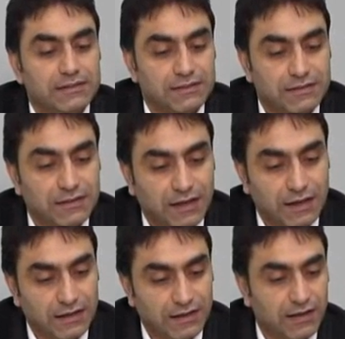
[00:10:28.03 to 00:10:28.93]

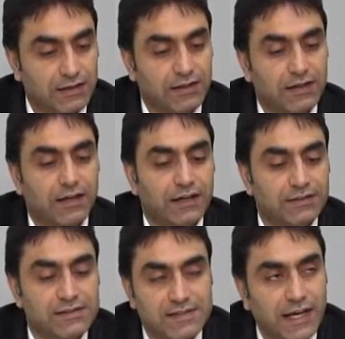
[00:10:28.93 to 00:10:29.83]
Islam is only
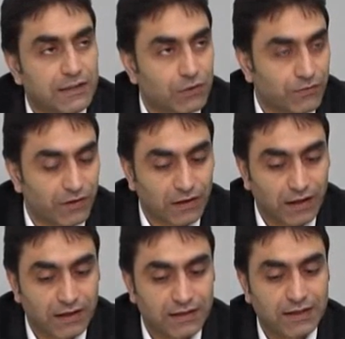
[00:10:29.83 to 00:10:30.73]
acceptable
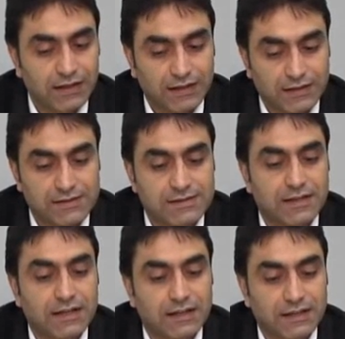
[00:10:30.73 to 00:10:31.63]
religion, because
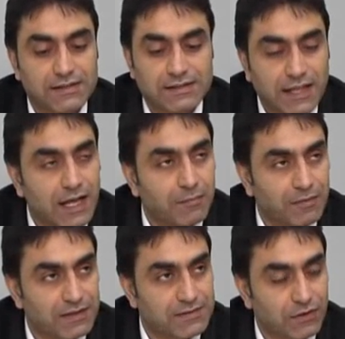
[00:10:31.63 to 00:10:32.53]
it is
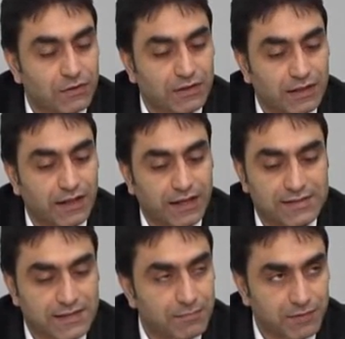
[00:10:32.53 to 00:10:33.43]
the only
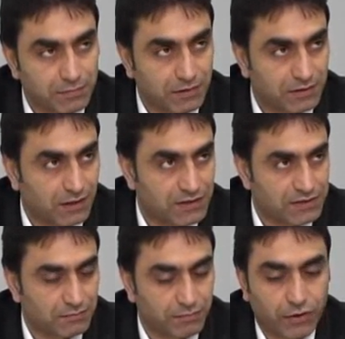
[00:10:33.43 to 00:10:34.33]
pure religion in
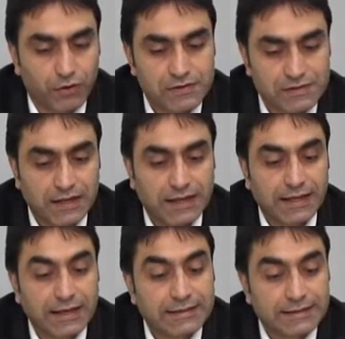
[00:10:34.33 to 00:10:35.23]
the world.
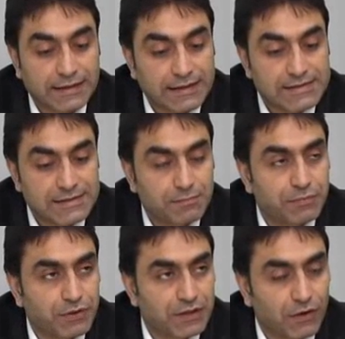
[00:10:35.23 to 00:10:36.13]
Can you show me
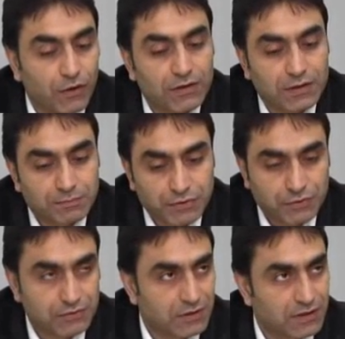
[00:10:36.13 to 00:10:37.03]
any religion
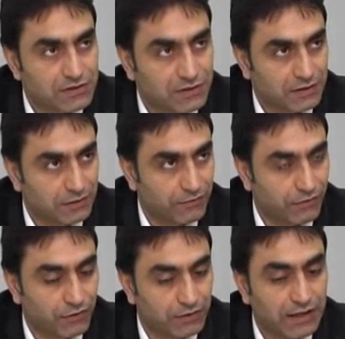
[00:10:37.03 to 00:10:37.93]
in the world
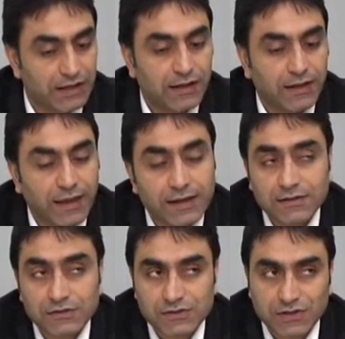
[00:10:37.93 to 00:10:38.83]
other
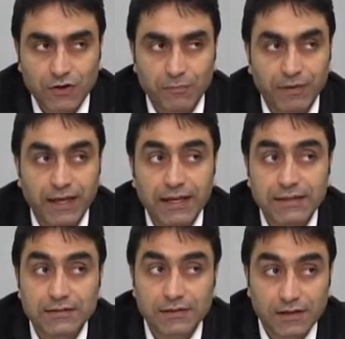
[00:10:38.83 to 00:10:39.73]
than Islam
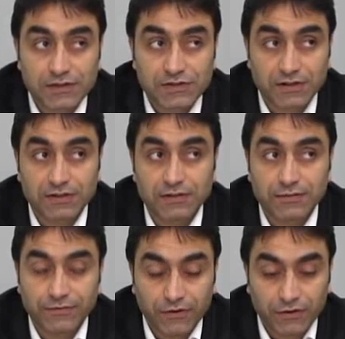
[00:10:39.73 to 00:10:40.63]
who have